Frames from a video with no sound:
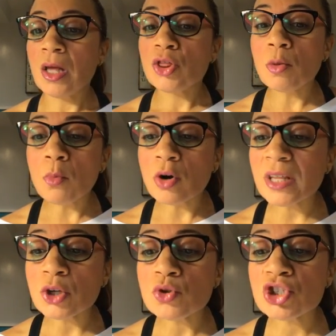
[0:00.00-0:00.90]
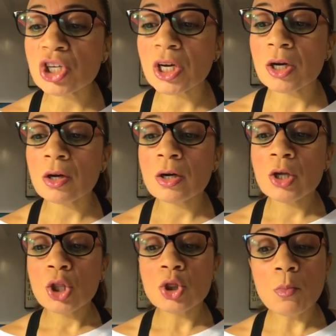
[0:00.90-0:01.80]
The more that you share,
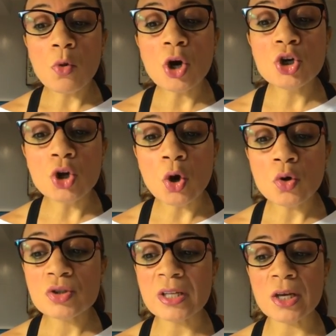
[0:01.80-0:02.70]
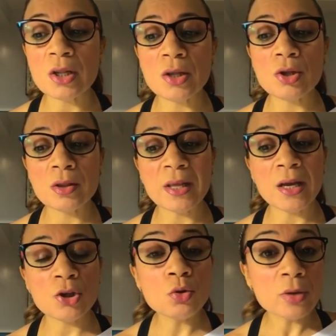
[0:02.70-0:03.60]
the more no's that
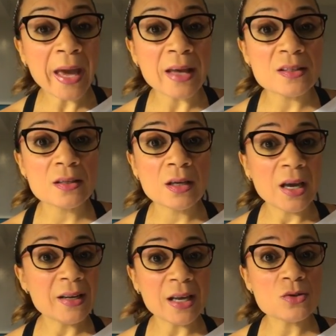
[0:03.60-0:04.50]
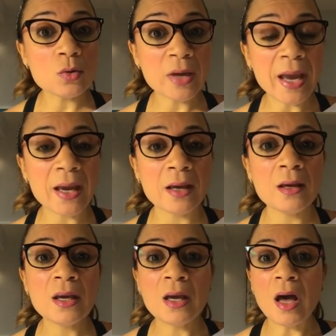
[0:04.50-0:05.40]
you'll get, and that's
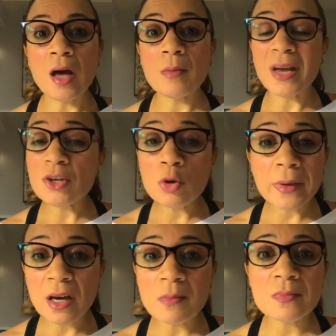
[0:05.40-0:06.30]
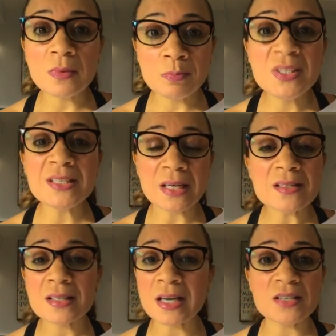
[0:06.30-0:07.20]
okay. And you'll become
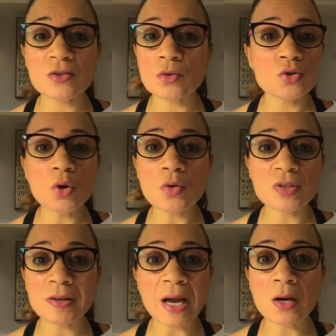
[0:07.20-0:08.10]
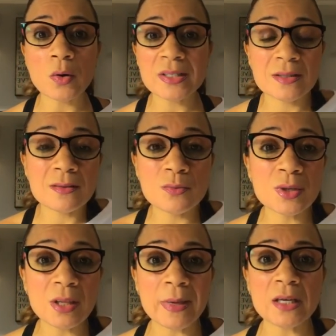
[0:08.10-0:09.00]
desensitized to those no's. They're not going to
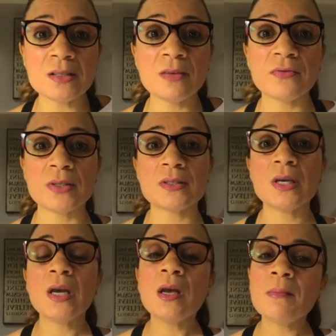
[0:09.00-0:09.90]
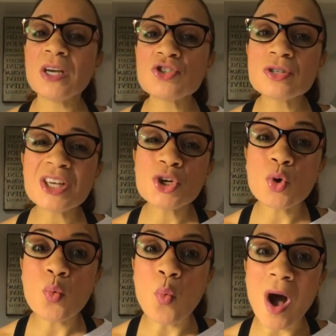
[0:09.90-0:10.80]
really make a difference. Make sure that
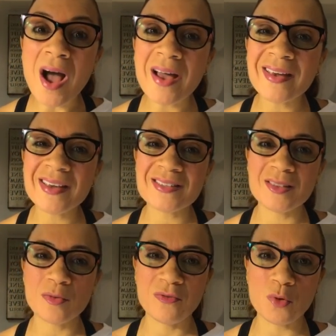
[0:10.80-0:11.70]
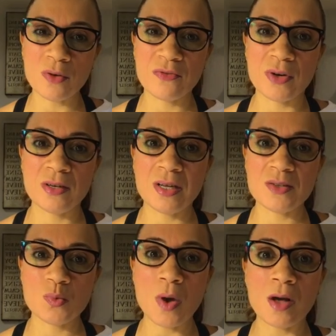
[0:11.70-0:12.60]
your why is in the forefront
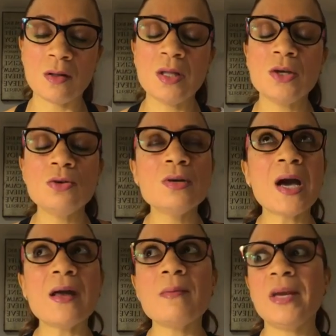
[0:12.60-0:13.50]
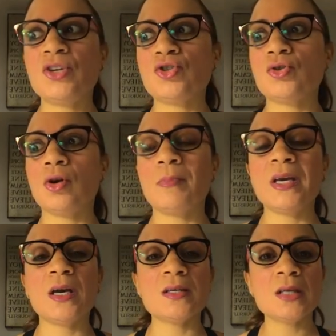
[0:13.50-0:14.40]
as well. You got to make sure,
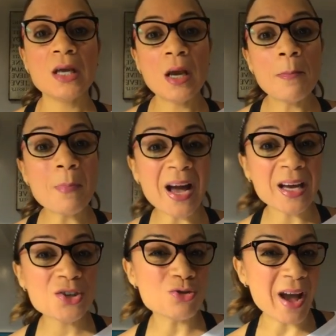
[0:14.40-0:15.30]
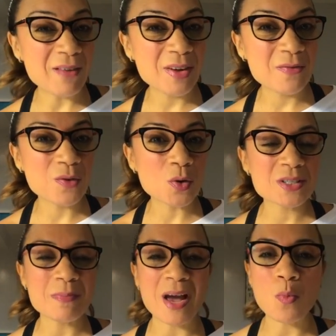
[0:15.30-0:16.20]
because my driving
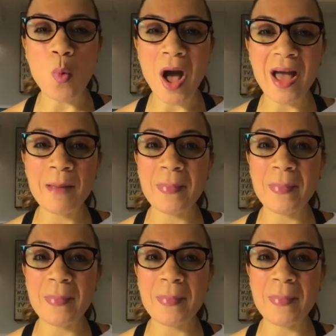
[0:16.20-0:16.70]
force, my why,